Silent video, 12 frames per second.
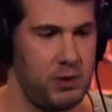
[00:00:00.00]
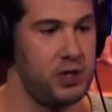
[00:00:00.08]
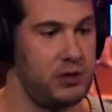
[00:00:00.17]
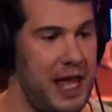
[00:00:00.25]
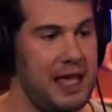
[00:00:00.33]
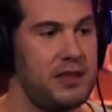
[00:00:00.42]
When you
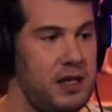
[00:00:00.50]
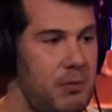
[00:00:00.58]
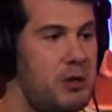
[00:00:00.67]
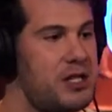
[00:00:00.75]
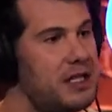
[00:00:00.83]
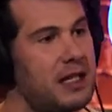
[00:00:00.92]
take the
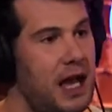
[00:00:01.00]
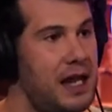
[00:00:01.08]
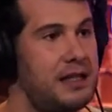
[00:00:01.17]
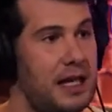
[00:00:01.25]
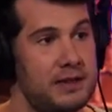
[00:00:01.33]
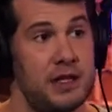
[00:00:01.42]
numbers into
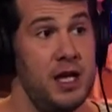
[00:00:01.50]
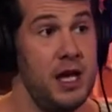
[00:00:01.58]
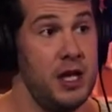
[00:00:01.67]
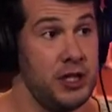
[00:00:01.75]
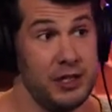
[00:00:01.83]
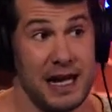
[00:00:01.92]
context,
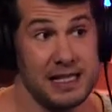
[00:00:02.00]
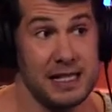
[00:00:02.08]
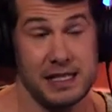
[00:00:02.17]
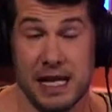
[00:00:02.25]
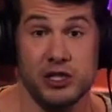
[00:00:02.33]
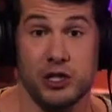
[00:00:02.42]
the United
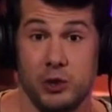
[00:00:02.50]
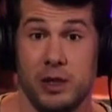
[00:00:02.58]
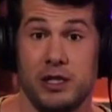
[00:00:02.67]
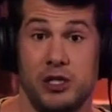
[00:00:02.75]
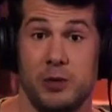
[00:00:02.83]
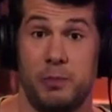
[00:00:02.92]
States is actually
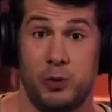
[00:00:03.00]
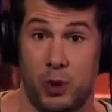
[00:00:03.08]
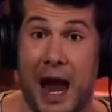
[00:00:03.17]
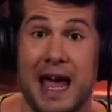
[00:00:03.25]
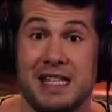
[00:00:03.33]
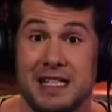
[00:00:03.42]
doing
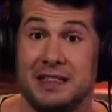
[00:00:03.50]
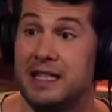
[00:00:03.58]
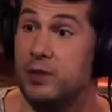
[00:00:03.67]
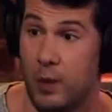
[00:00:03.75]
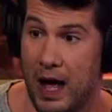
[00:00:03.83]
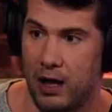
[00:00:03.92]

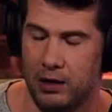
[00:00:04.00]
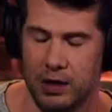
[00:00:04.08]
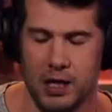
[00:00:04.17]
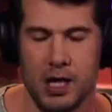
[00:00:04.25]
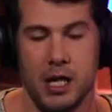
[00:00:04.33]
surprisingly well.